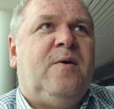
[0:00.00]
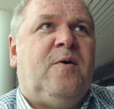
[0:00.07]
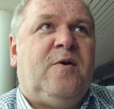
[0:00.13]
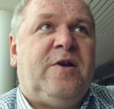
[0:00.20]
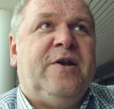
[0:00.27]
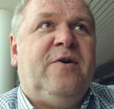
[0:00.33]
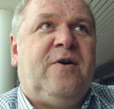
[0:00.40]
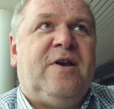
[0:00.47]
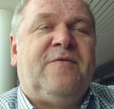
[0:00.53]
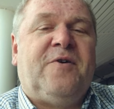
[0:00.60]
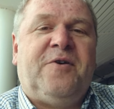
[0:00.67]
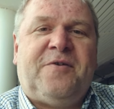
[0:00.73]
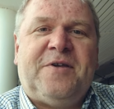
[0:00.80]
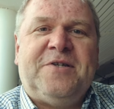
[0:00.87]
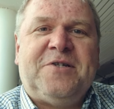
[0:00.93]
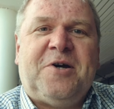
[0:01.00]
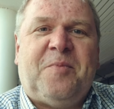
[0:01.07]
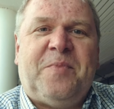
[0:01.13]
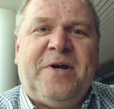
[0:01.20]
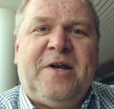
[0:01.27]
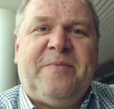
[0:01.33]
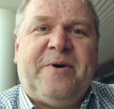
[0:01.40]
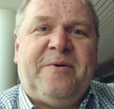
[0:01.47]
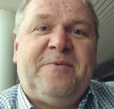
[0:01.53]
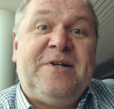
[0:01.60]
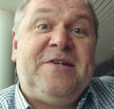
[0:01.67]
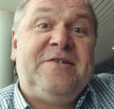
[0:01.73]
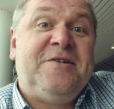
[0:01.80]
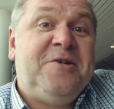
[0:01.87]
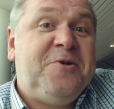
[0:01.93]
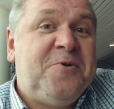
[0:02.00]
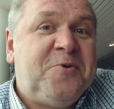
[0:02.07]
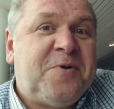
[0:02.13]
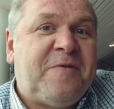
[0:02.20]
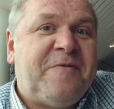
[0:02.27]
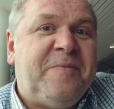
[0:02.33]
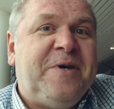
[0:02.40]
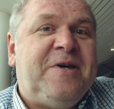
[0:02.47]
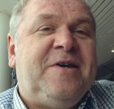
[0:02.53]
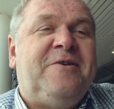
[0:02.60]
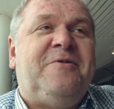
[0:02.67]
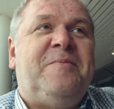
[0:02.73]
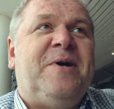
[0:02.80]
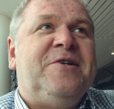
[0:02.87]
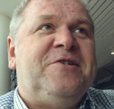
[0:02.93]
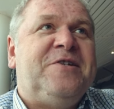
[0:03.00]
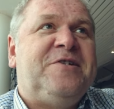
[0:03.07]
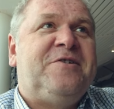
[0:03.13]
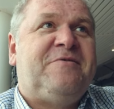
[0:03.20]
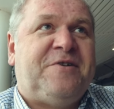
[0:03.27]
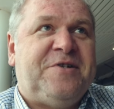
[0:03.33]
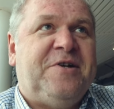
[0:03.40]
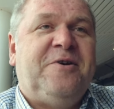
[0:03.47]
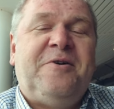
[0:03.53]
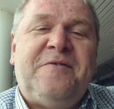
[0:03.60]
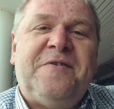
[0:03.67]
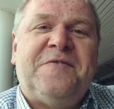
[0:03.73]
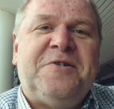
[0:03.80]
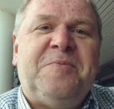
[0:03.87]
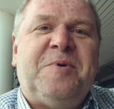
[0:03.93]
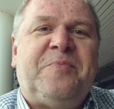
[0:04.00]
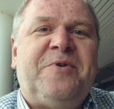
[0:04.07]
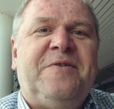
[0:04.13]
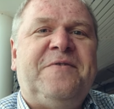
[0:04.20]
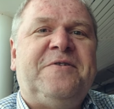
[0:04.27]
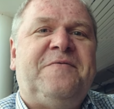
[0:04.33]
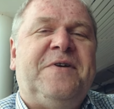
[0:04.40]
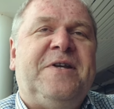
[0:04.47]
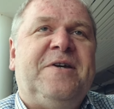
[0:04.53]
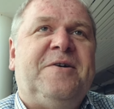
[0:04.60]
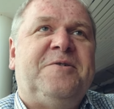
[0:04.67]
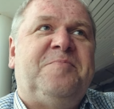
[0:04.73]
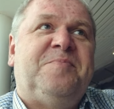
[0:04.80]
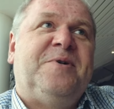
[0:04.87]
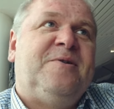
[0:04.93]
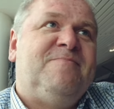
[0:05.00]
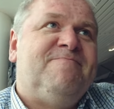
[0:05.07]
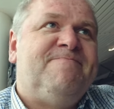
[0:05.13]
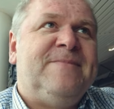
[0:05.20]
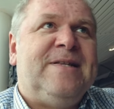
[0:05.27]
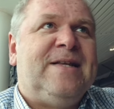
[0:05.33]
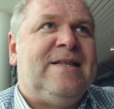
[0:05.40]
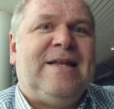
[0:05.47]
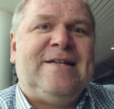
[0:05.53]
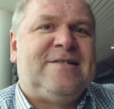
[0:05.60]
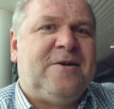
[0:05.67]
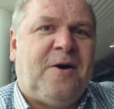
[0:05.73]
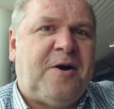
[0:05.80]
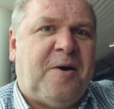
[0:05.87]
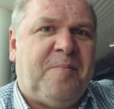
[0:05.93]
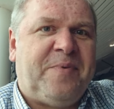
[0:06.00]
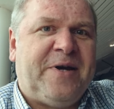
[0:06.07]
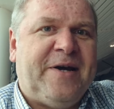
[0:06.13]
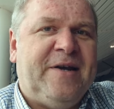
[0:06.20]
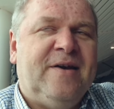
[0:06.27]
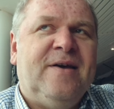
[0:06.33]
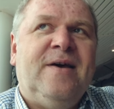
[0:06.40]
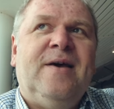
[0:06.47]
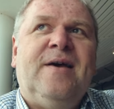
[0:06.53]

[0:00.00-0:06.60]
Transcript: All in all, I've got nothing to complain about, which is unusual for me here at Manchester, as you know, if you've seen my previous videos. But let's not complain.